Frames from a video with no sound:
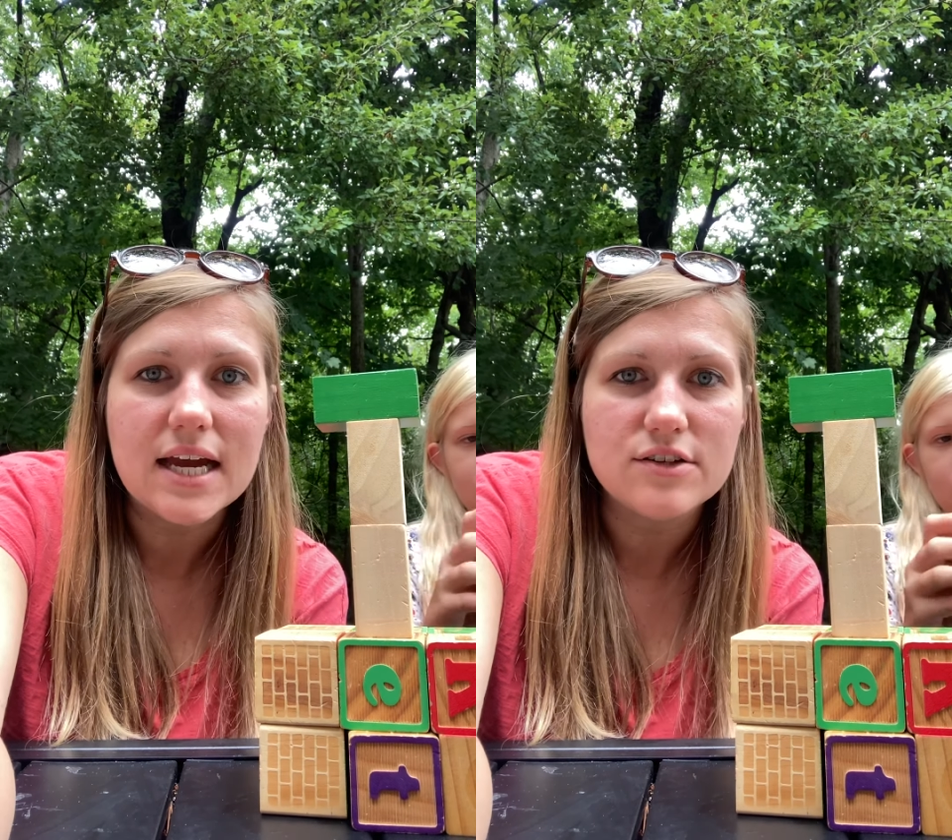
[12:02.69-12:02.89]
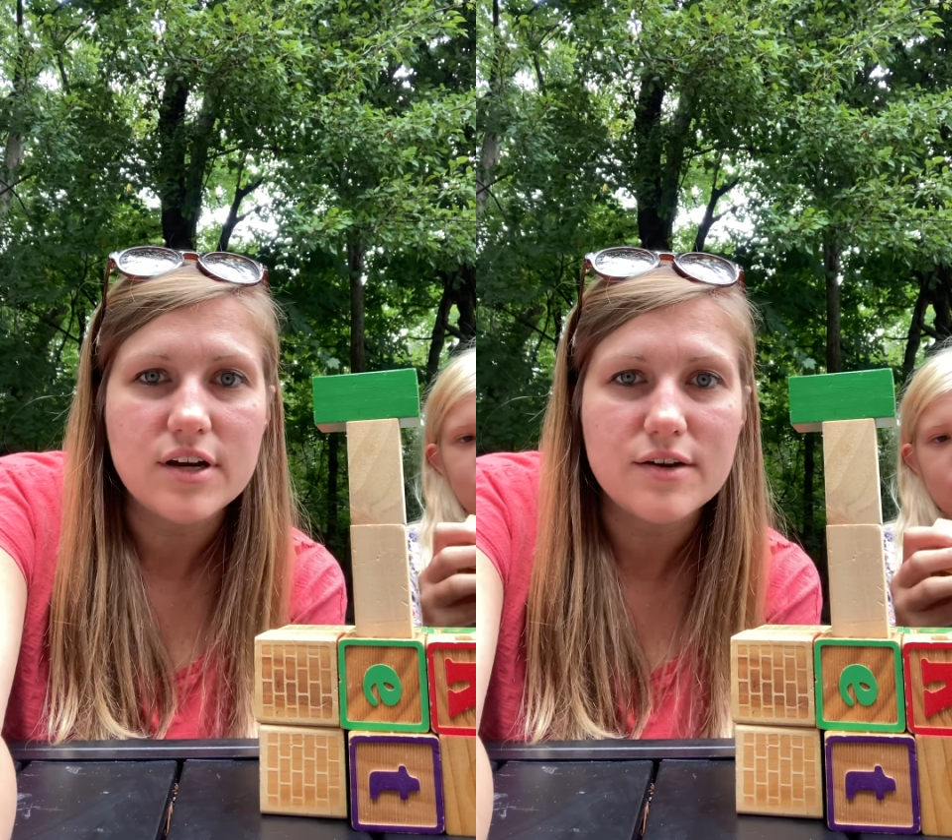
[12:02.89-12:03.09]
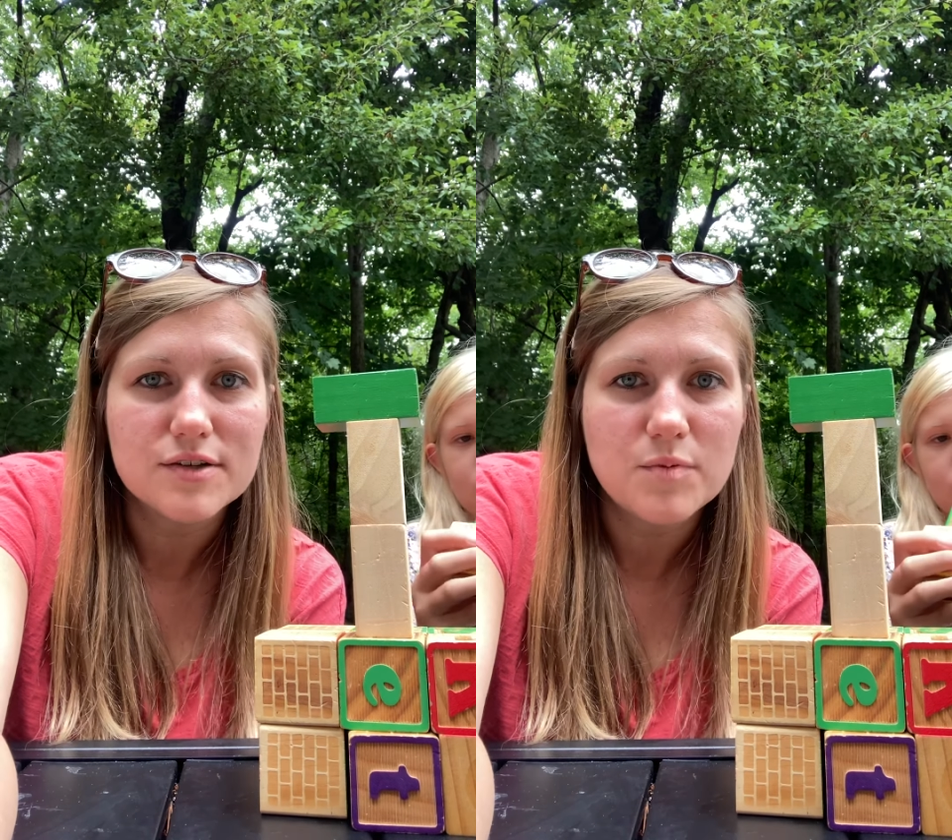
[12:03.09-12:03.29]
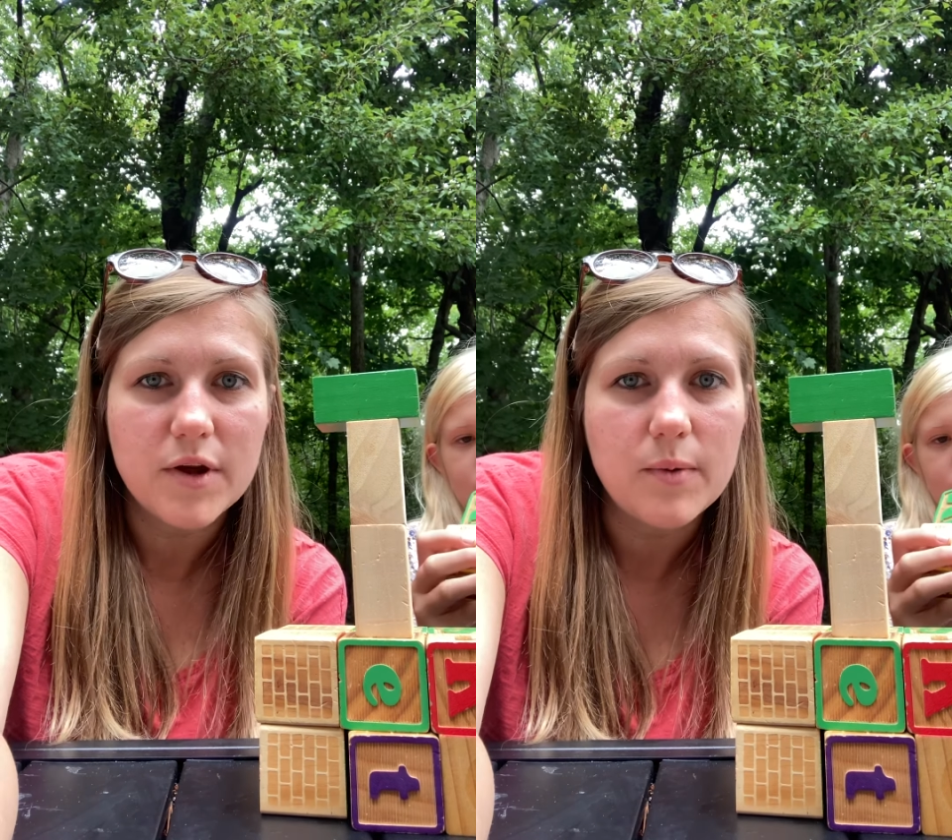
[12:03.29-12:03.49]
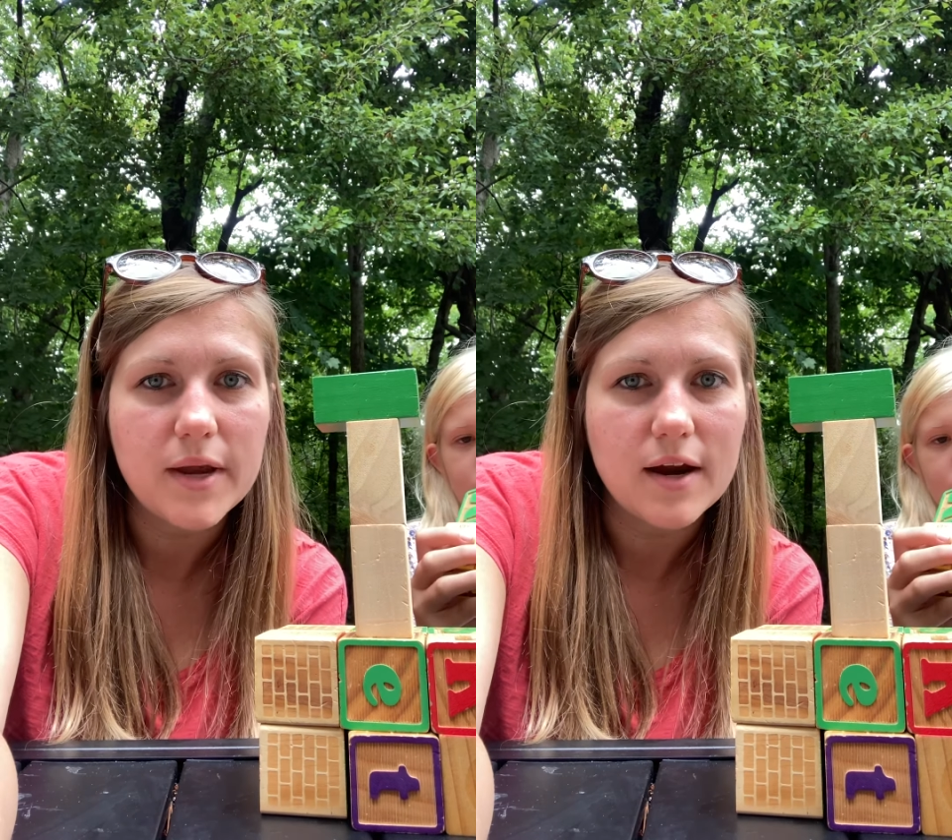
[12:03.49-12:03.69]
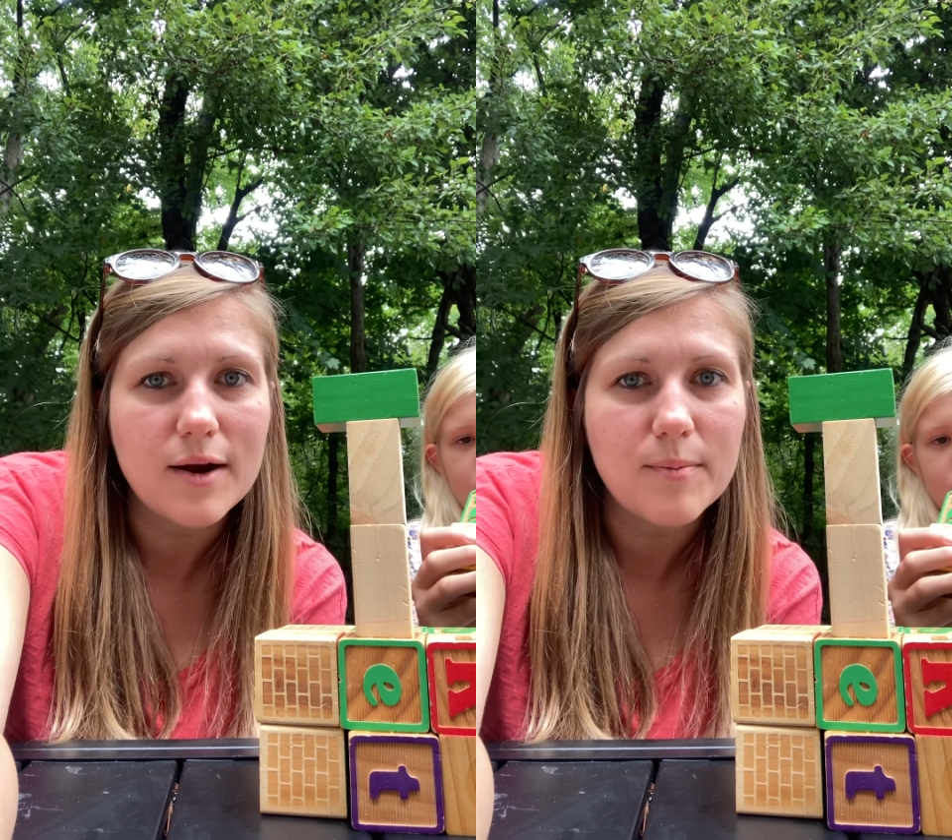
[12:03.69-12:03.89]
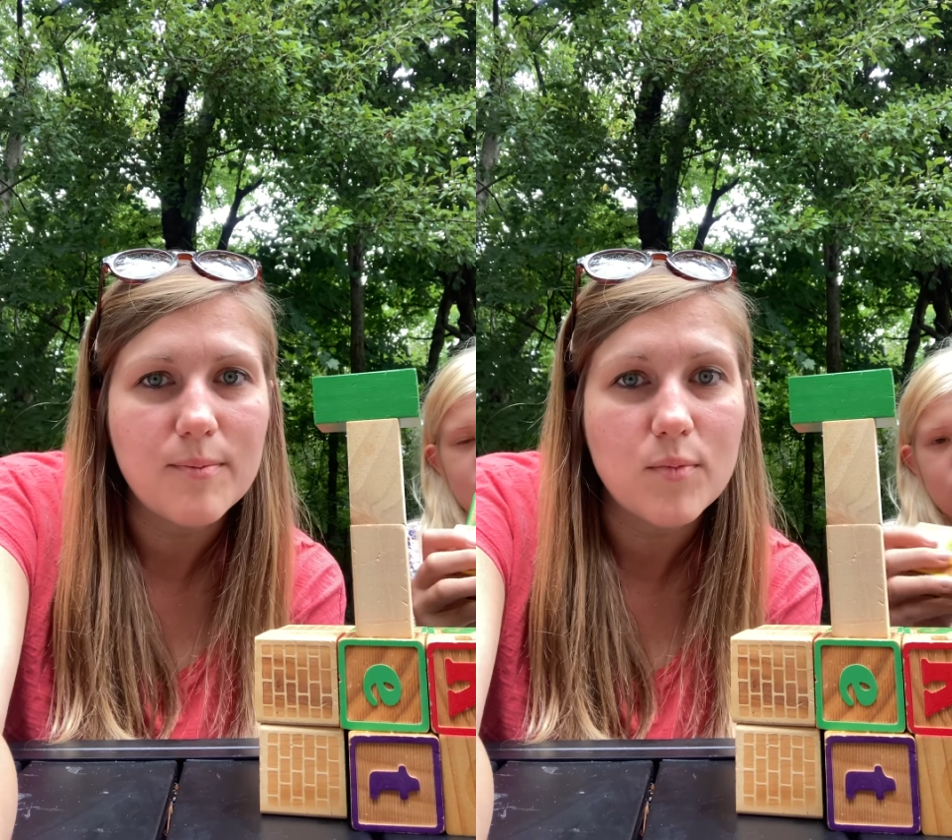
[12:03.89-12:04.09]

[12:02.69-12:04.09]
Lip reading: at Traders Point, we are